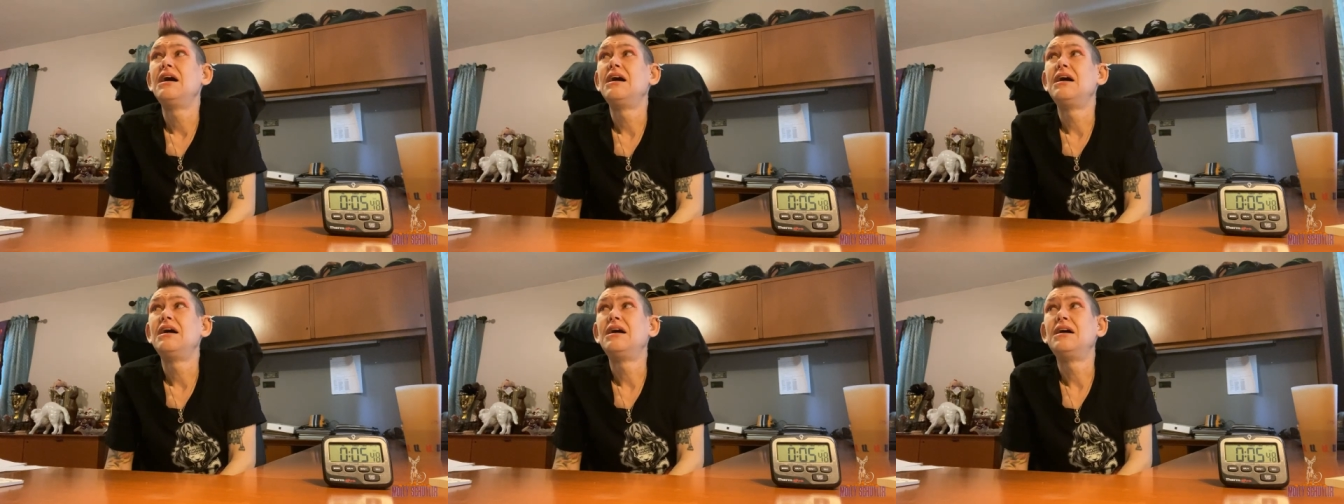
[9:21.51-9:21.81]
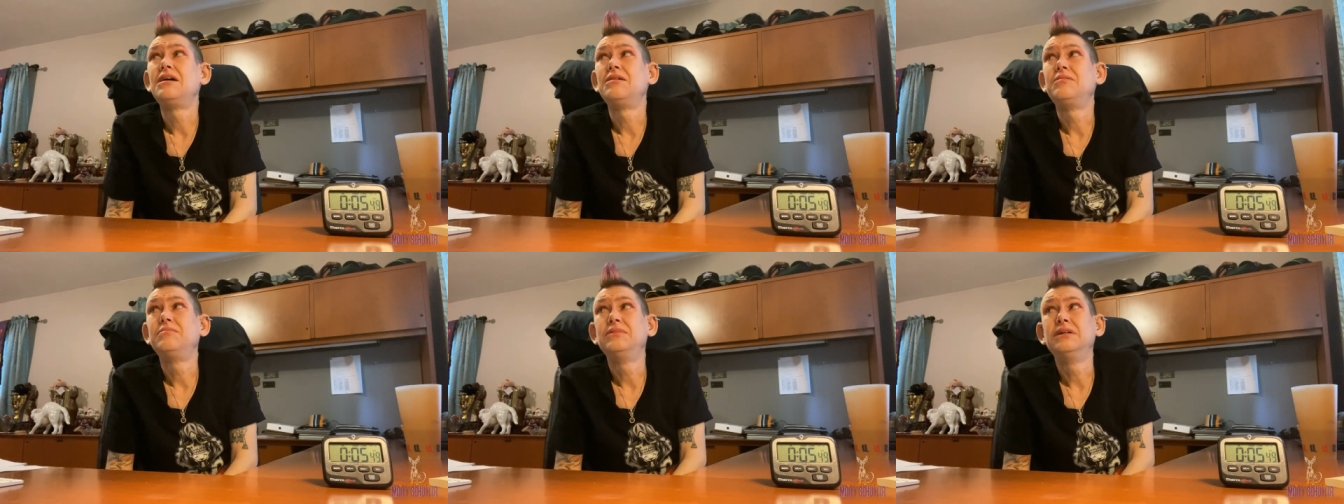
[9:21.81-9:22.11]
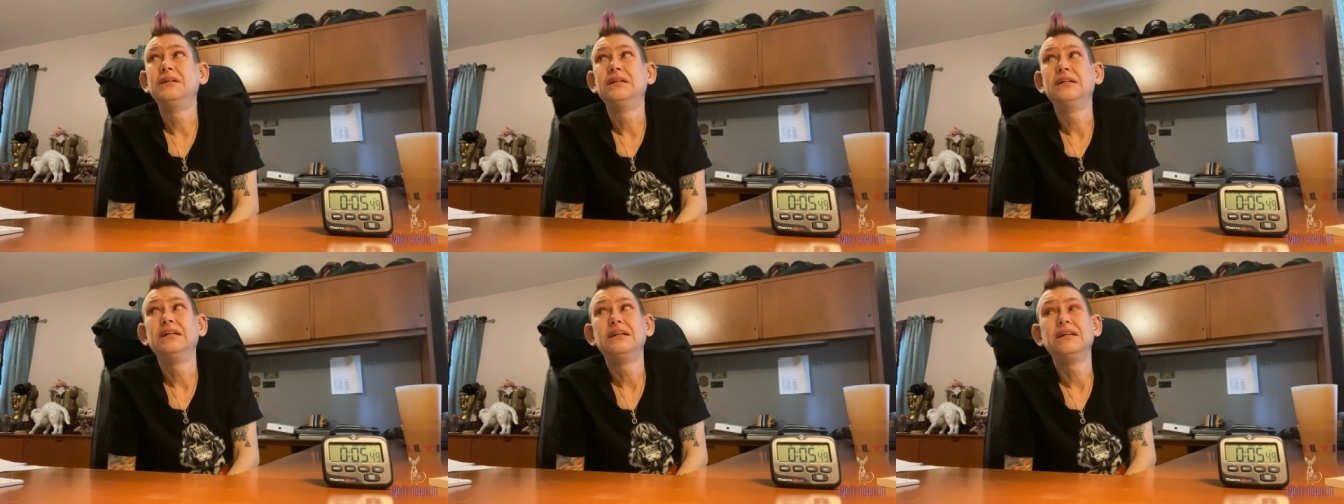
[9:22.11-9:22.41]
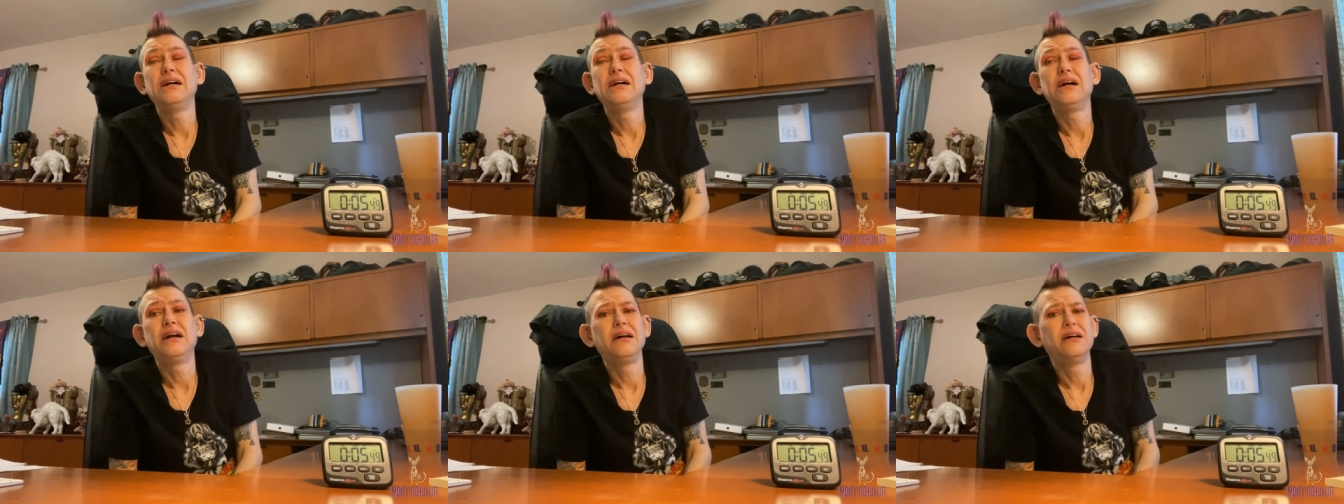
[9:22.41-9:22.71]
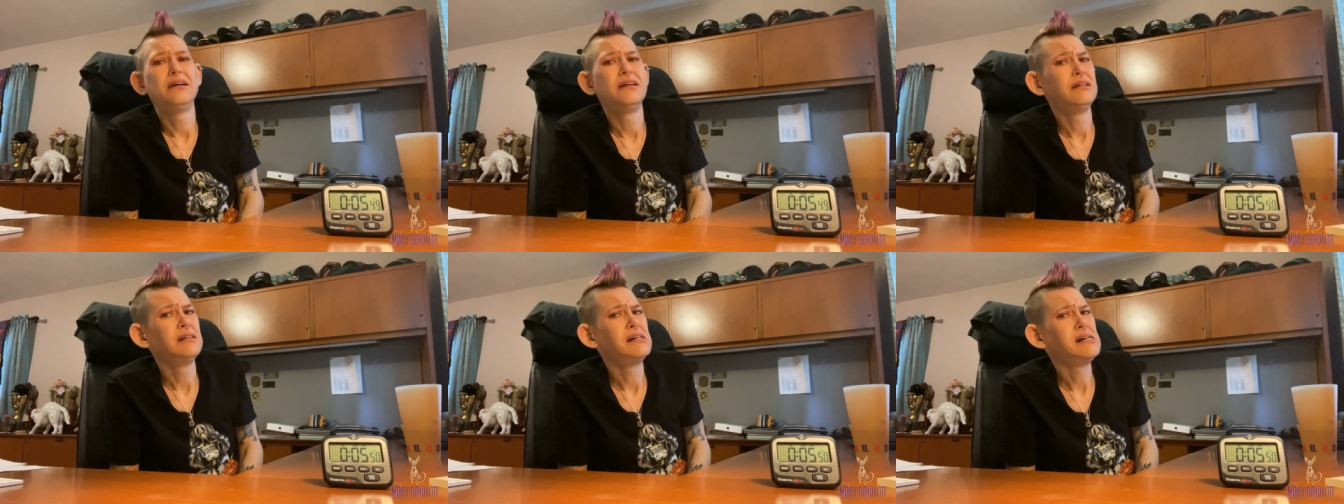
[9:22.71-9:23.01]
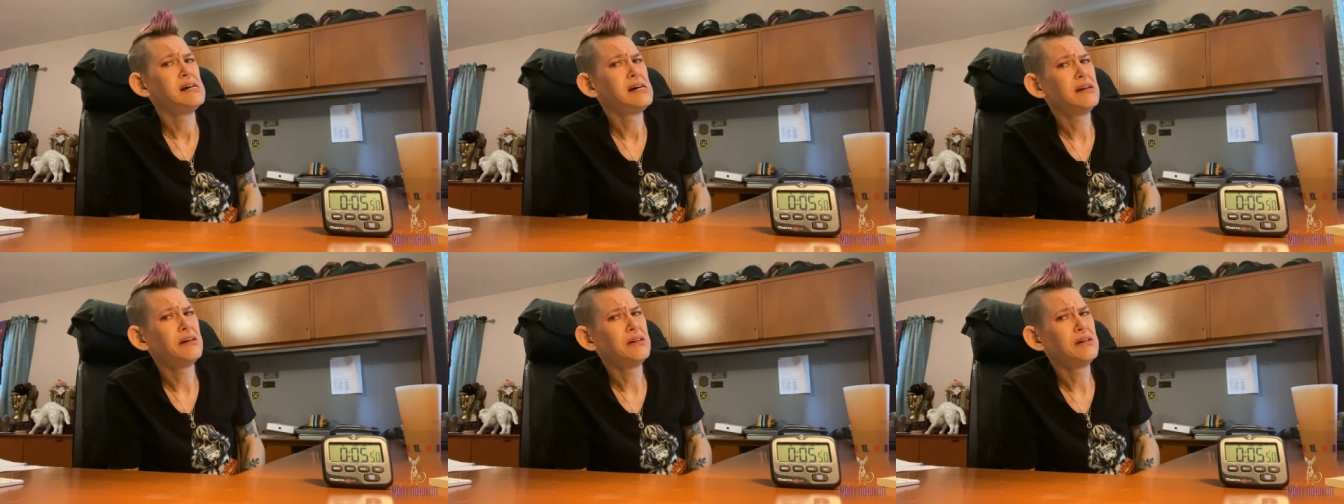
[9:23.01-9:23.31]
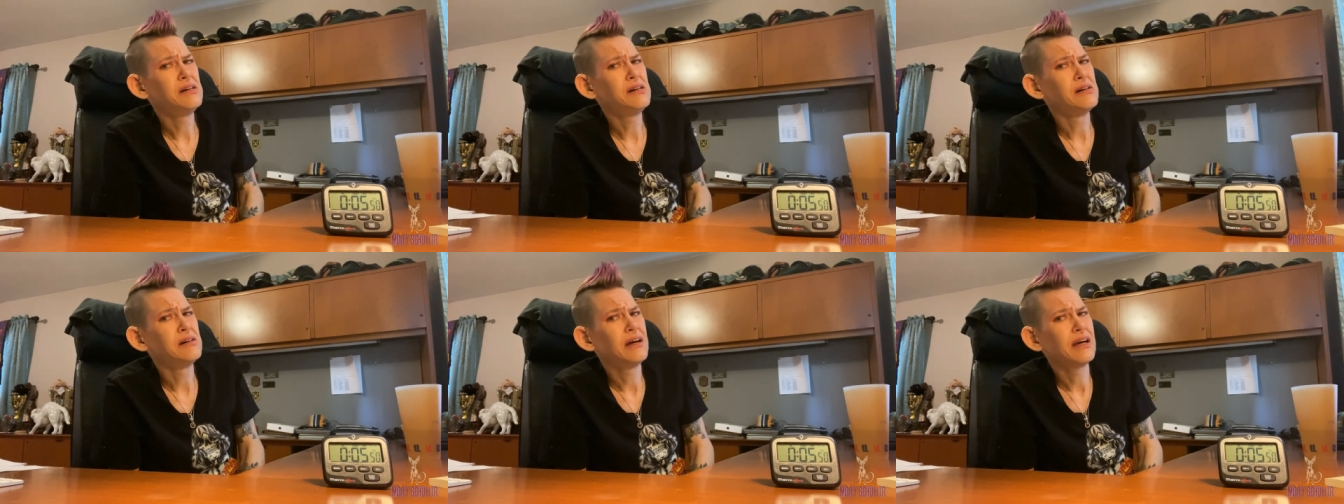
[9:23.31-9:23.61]
Um, I
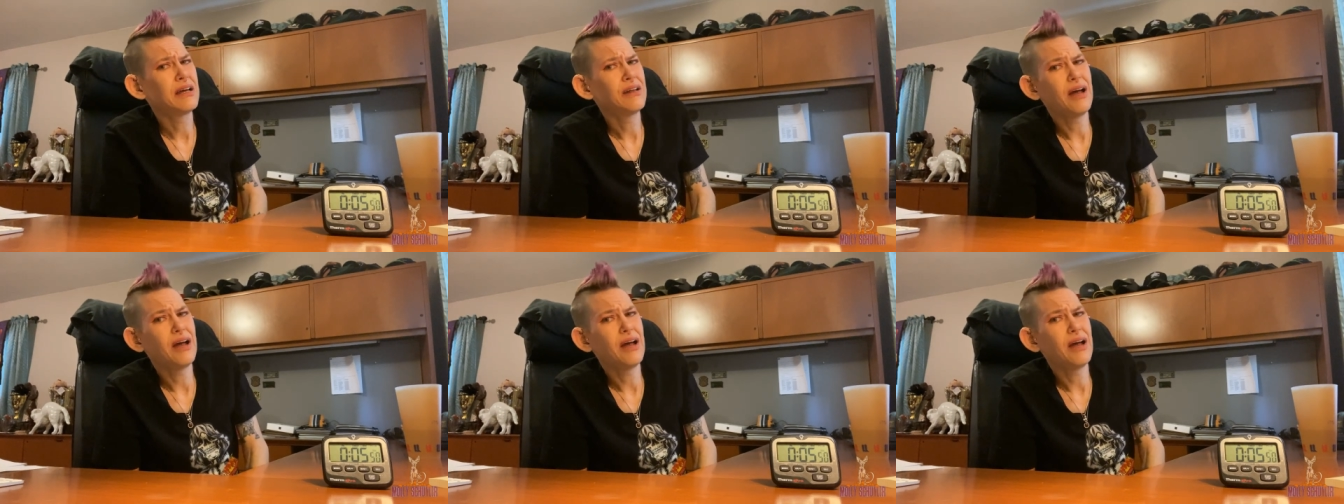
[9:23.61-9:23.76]
don't know.